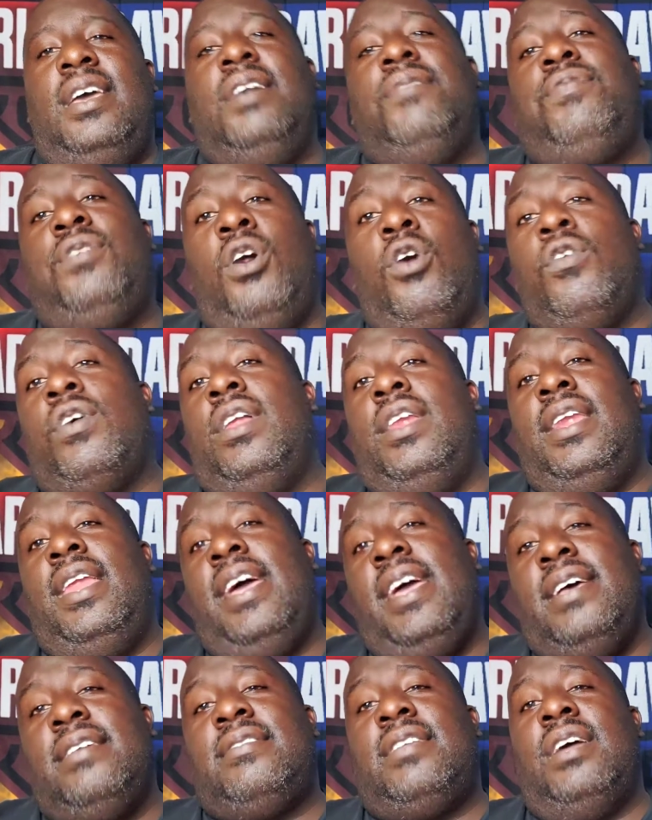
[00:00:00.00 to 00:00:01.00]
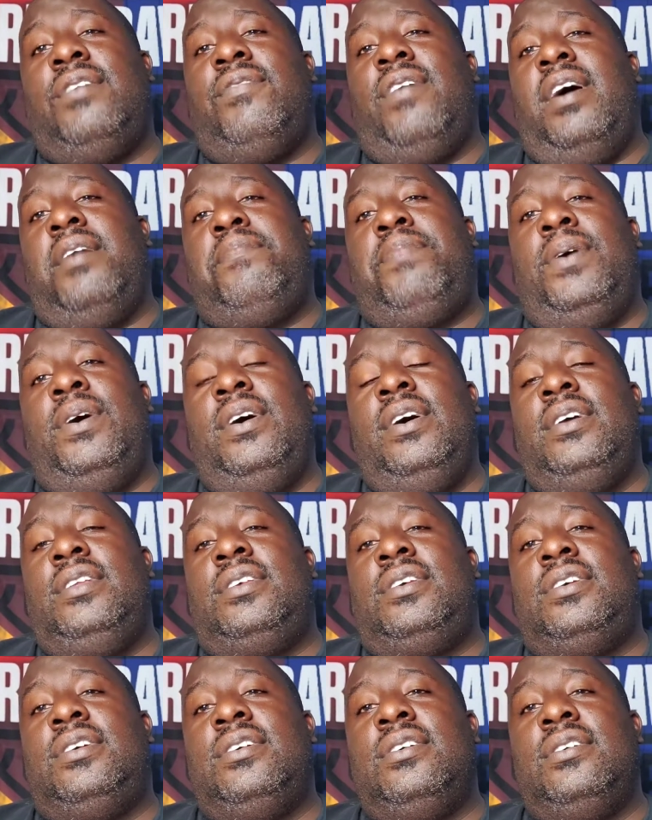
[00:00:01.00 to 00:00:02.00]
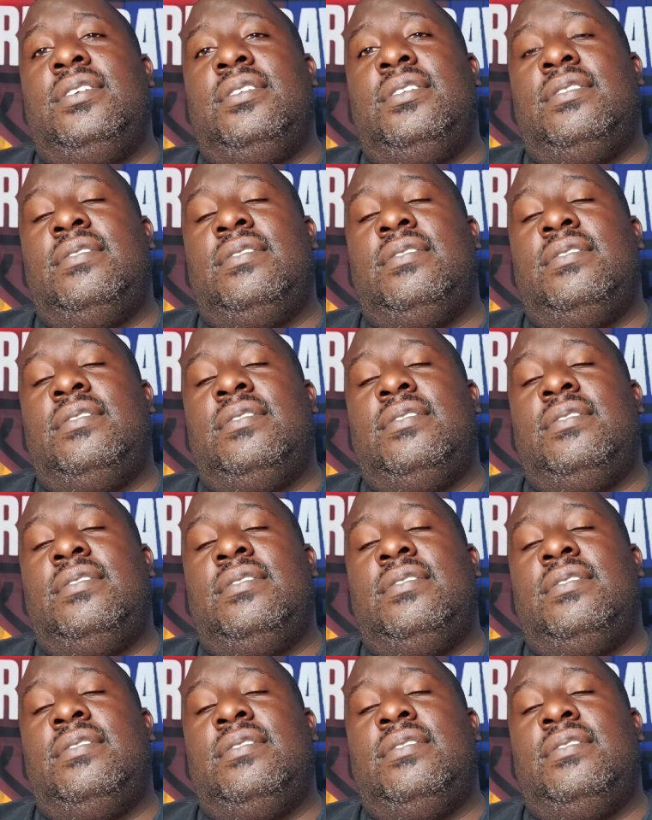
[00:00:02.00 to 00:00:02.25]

if Logan lands that right punch,